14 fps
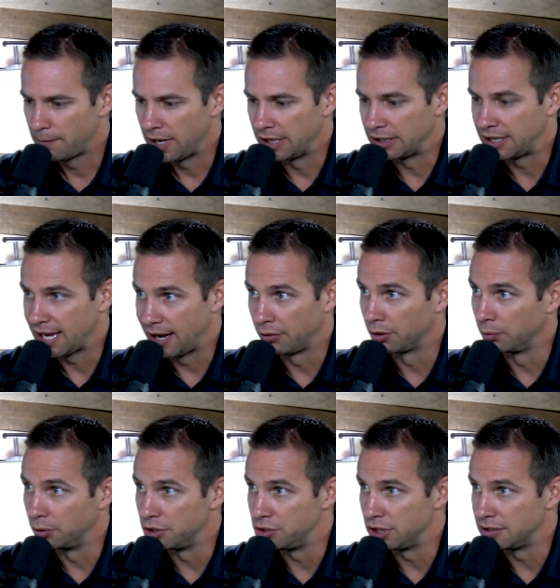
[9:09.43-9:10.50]
encounter
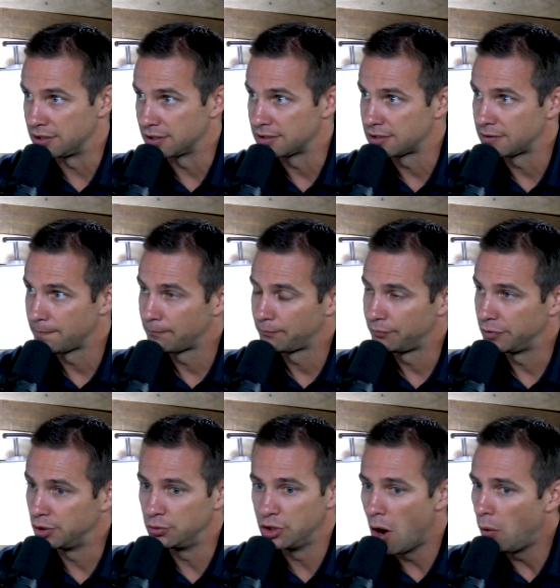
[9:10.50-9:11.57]
with Jesus.
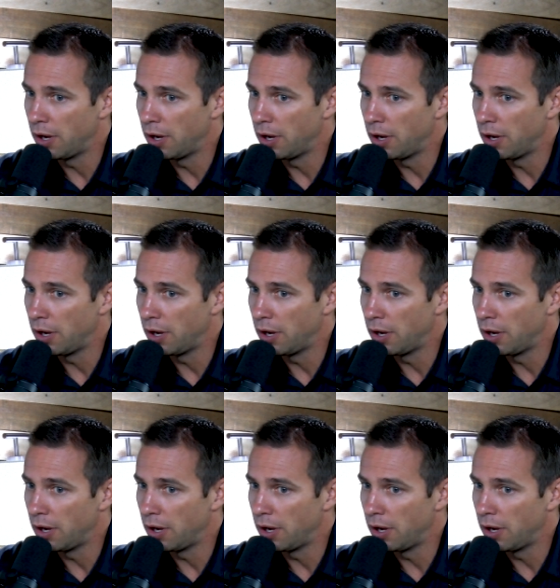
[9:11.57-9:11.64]
You know